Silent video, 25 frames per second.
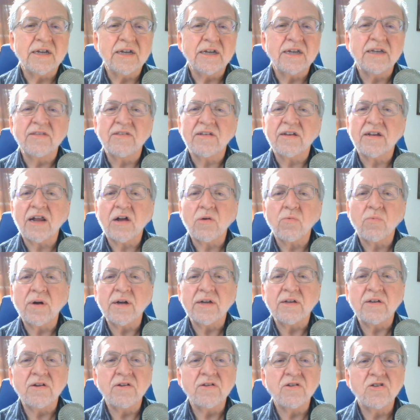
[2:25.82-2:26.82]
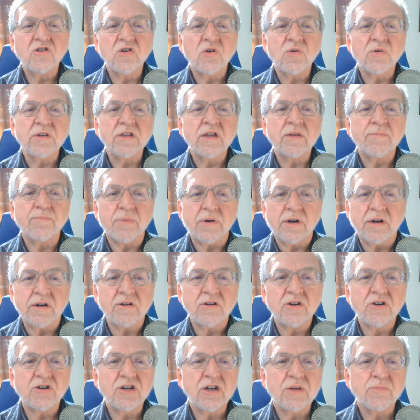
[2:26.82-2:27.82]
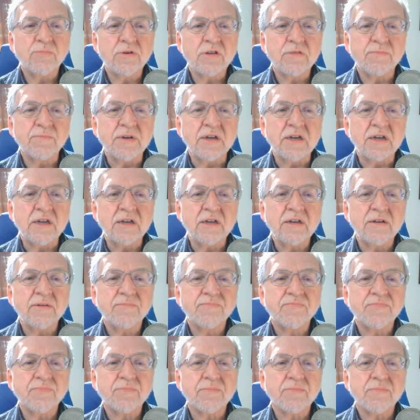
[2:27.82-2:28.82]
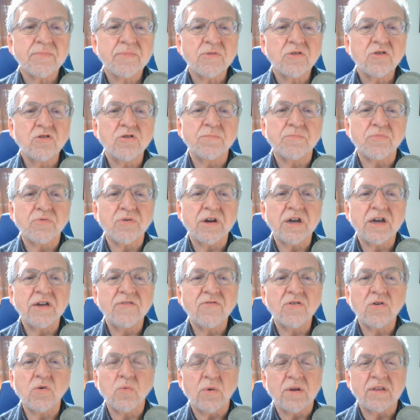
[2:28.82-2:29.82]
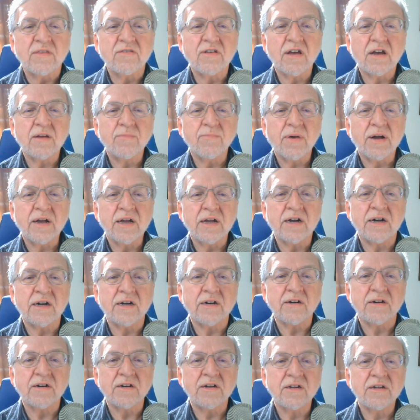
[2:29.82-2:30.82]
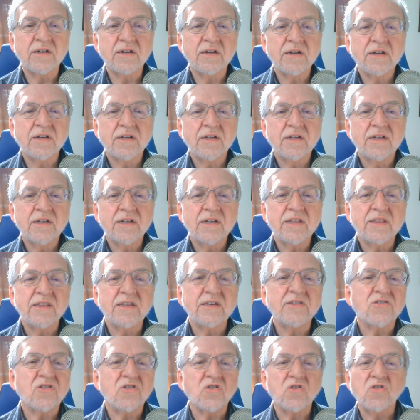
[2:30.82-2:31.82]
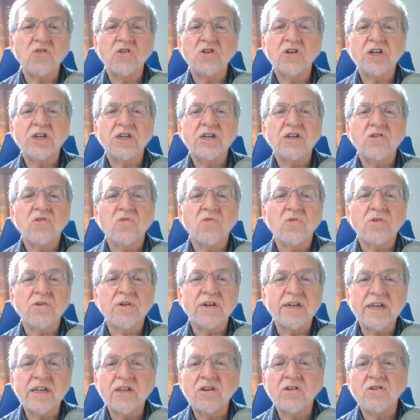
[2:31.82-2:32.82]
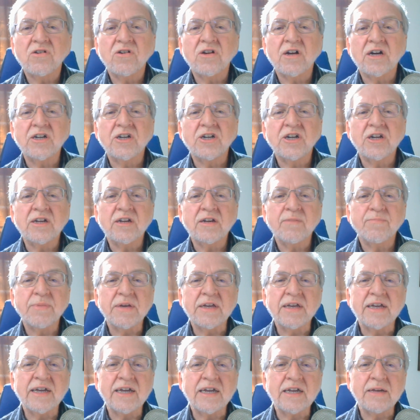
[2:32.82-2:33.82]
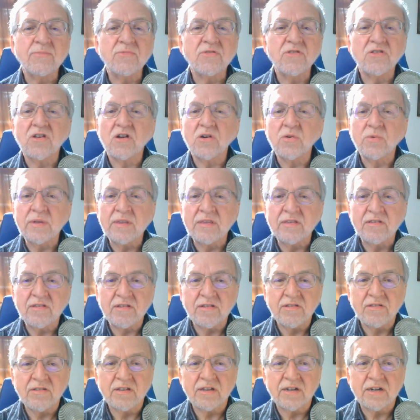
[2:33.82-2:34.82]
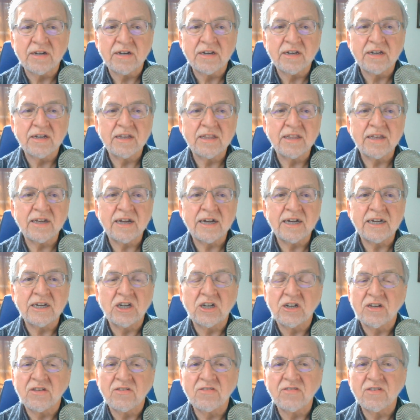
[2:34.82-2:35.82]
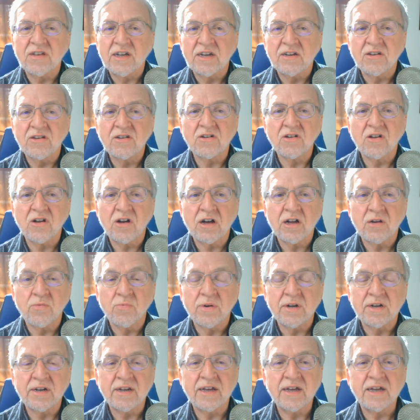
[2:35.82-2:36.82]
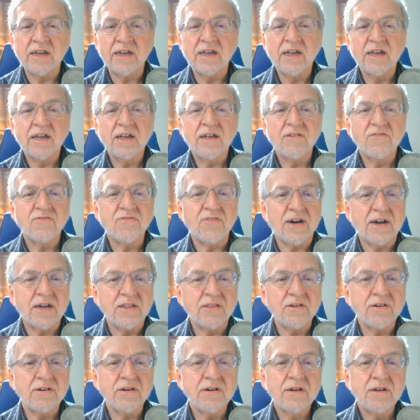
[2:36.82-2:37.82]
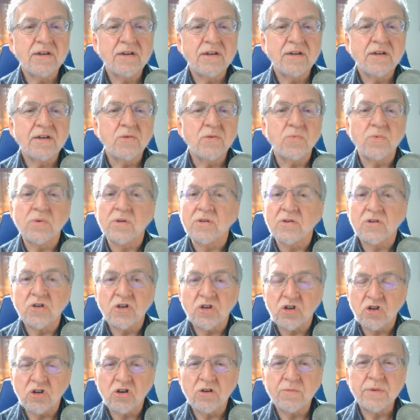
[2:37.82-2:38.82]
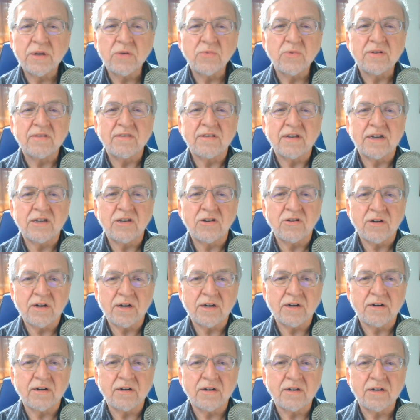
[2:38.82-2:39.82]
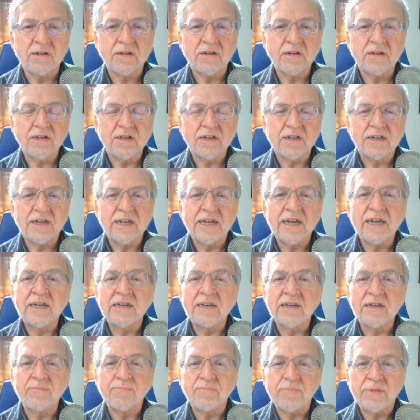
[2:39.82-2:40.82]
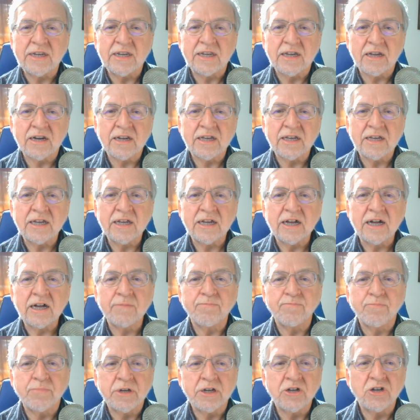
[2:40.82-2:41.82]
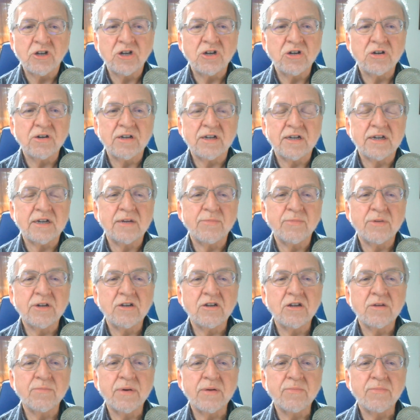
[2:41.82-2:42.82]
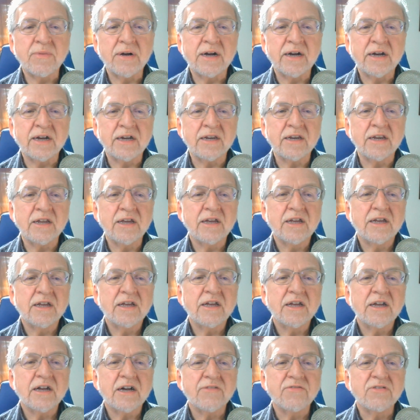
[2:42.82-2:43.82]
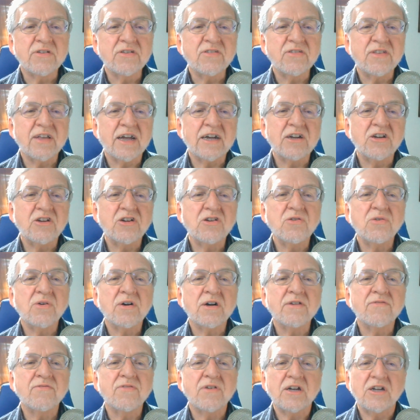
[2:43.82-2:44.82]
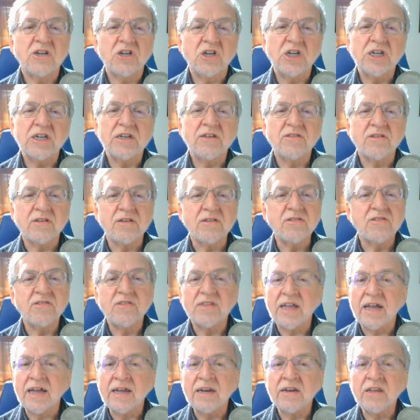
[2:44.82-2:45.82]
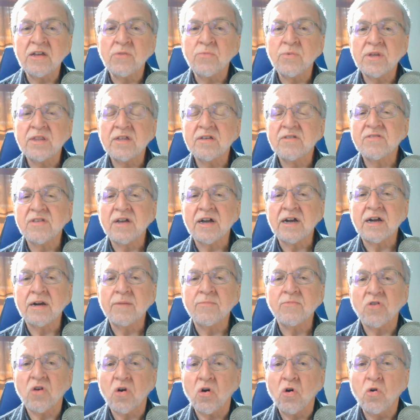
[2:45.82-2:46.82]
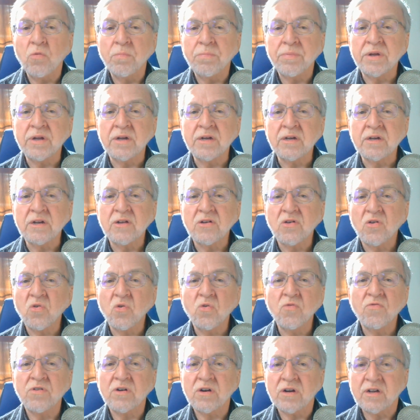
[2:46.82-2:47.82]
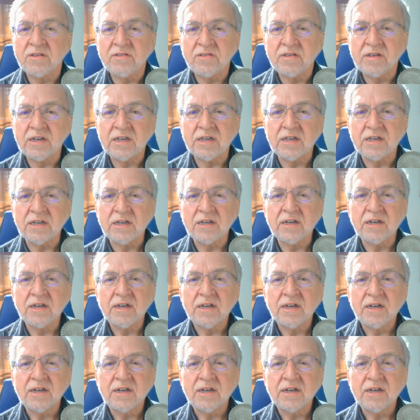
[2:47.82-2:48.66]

He said, I want you to join in partnership with me to pray for what's on my heart. This urging or inner nudging became so insistent that I just said to God one day, Father, will you show me what's on your heart? And immediately a picture came into my mind of a statue of Jesus standing with his arms opened over a city.